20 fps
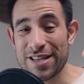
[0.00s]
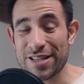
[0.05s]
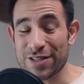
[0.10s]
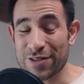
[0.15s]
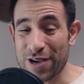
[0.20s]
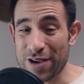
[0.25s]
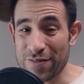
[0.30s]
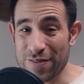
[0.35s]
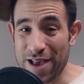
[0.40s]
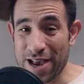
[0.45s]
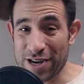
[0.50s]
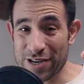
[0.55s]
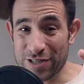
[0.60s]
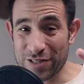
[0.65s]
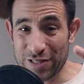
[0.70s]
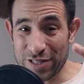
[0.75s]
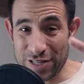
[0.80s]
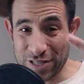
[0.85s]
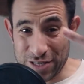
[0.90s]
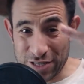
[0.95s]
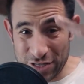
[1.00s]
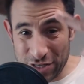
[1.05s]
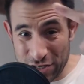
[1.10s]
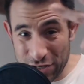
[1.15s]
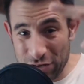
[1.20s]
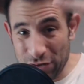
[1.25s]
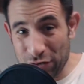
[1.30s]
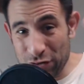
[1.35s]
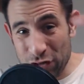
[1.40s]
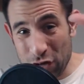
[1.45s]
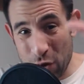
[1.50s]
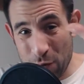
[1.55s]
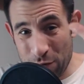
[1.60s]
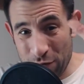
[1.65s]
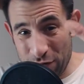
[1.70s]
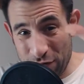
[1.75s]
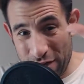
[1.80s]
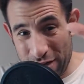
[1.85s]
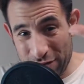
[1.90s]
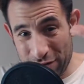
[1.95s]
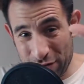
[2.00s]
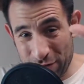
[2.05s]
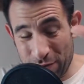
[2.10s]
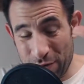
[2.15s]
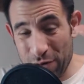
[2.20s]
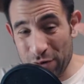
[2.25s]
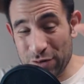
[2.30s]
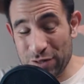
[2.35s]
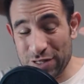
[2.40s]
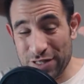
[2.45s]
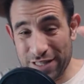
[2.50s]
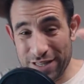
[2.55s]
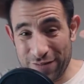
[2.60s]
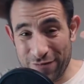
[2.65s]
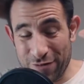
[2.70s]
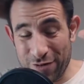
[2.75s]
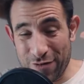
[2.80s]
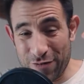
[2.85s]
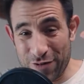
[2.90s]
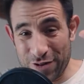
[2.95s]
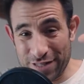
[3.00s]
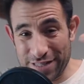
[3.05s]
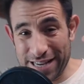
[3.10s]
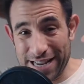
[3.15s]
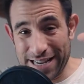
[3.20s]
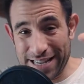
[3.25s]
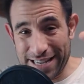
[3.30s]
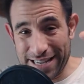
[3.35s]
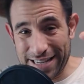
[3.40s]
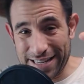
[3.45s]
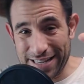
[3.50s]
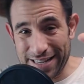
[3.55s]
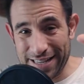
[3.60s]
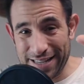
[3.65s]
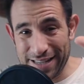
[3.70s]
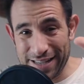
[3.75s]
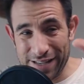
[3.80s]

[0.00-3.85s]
So I've actually used HomeAdvisor personally for over a decade.